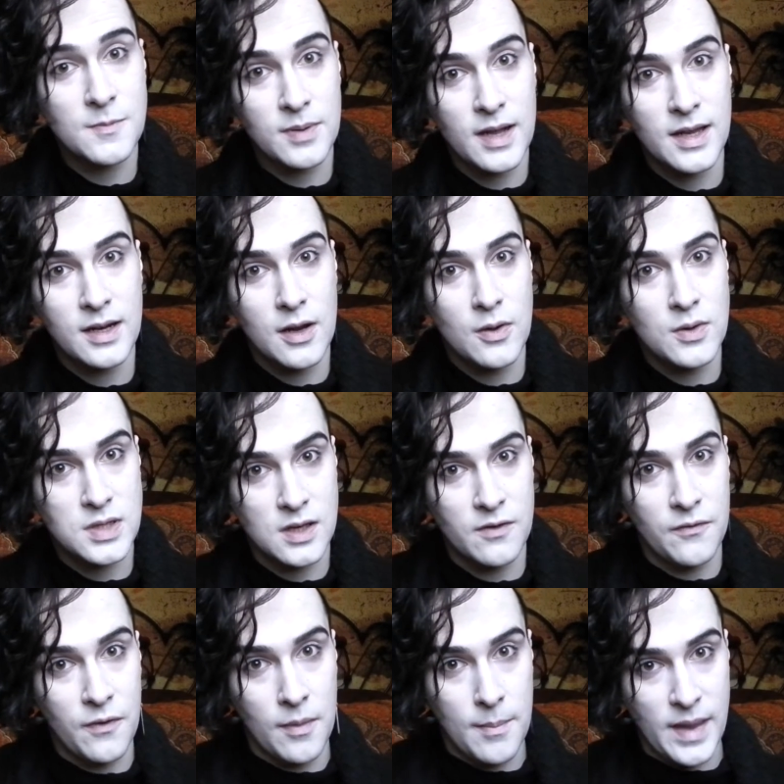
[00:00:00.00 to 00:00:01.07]
play loads
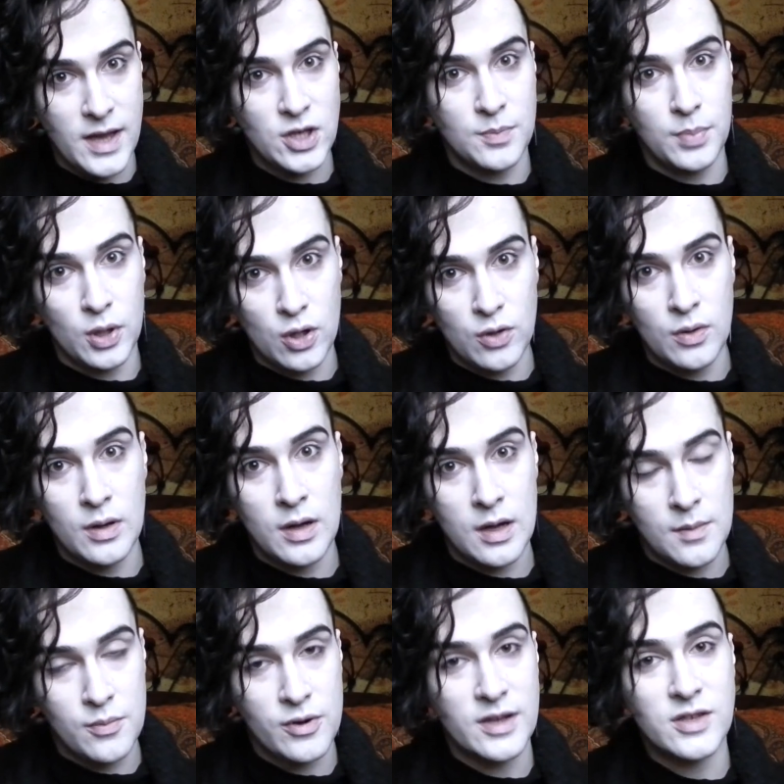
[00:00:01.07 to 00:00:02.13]
of major
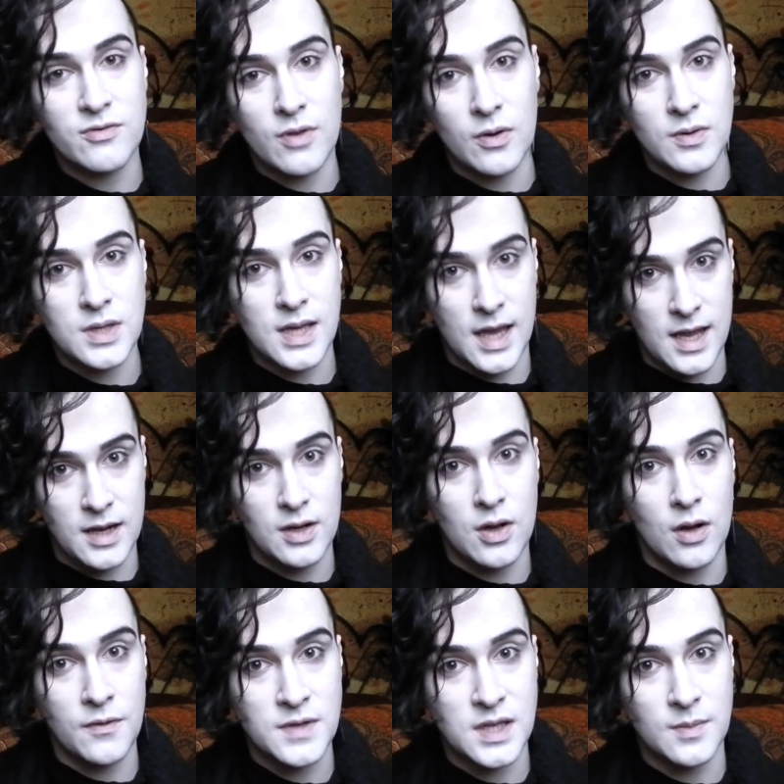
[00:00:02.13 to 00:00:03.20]
blueprint roles in the
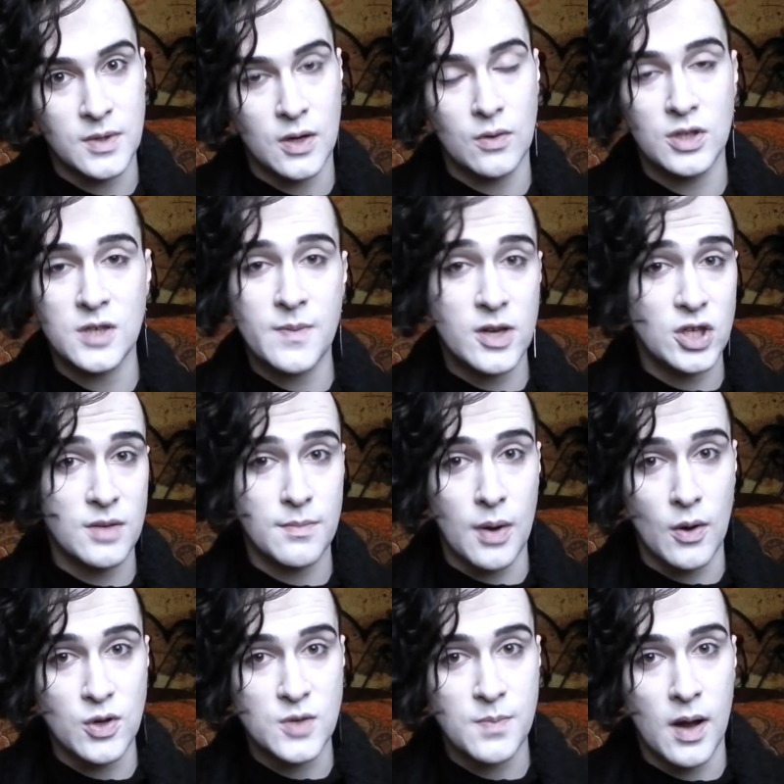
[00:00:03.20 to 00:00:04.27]
goth subculture, especially in
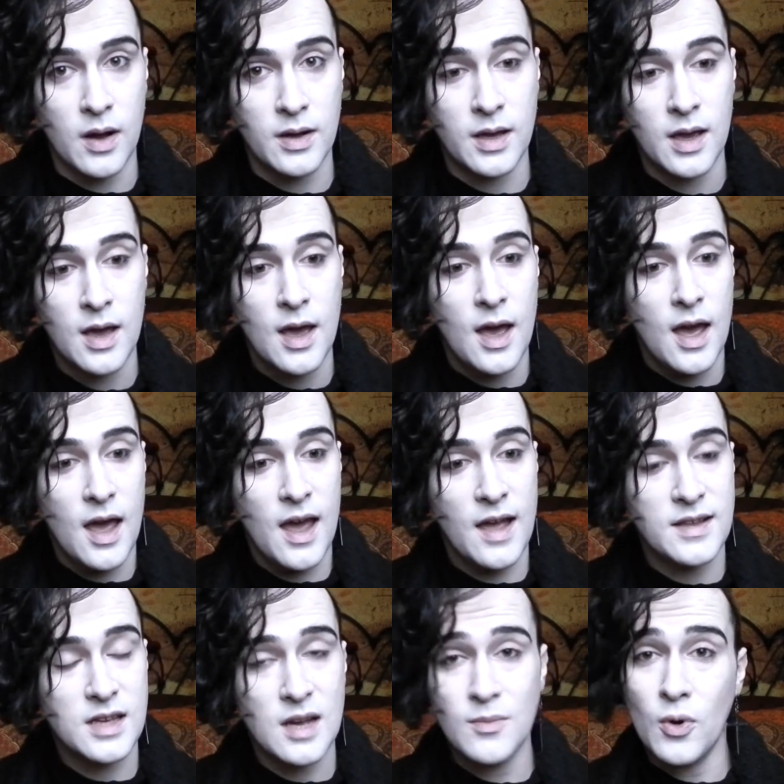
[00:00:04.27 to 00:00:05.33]
post-punk,
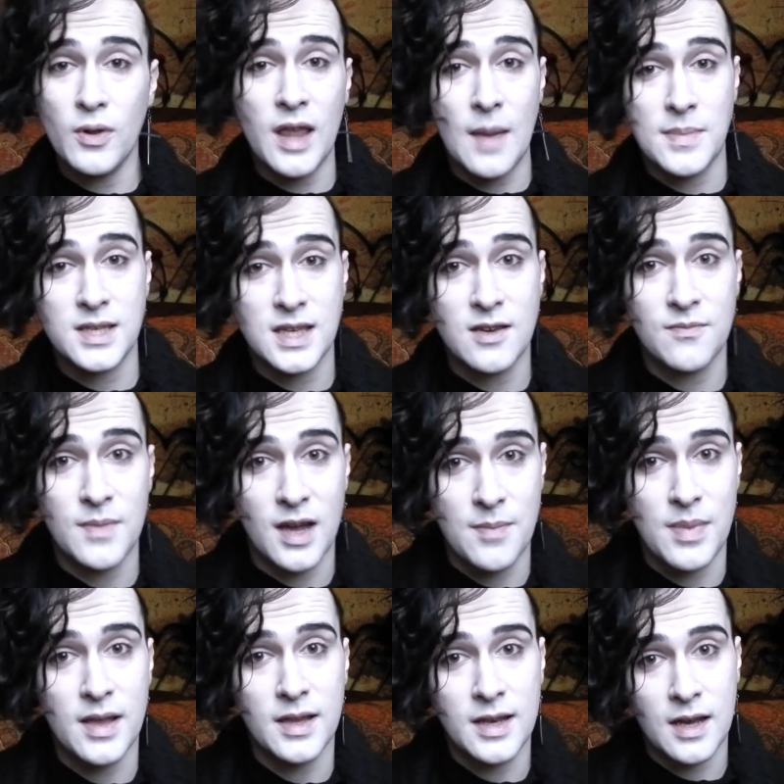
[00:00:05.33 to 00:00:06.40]
and I'm more than happy to give my
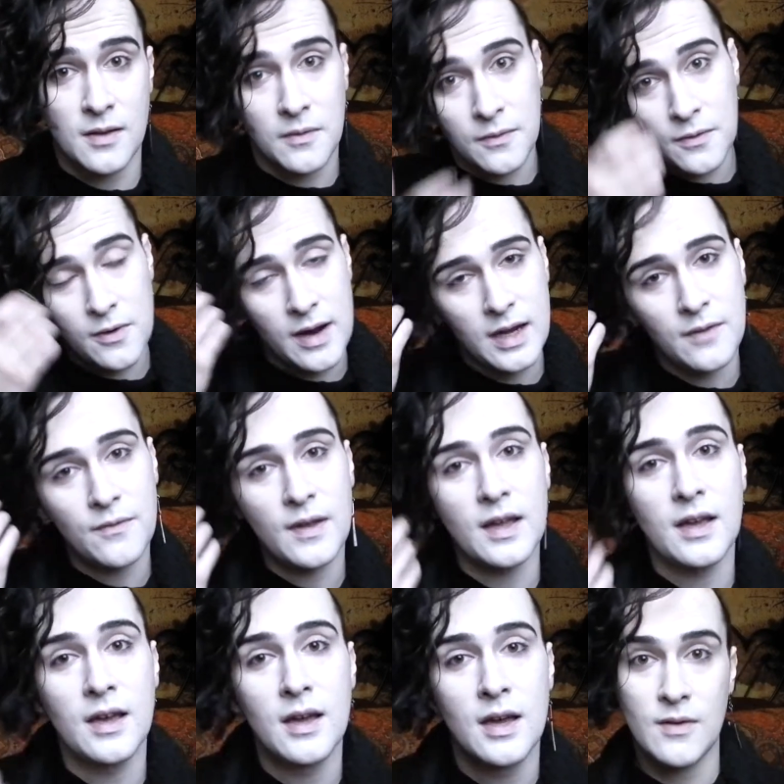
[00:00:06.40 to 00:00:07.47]
opinion out for anything.
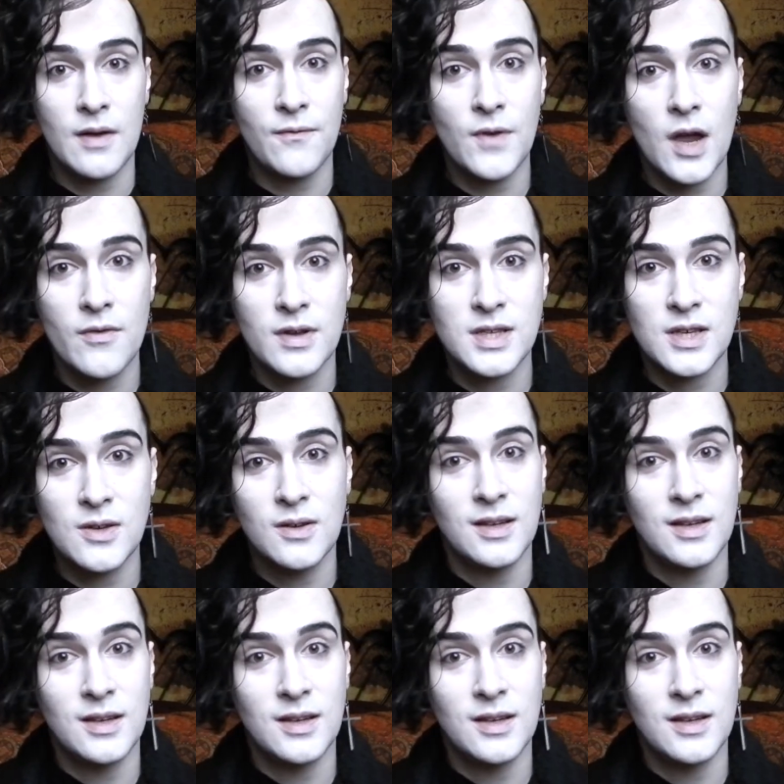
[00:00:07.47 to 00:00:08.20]
Without further ado,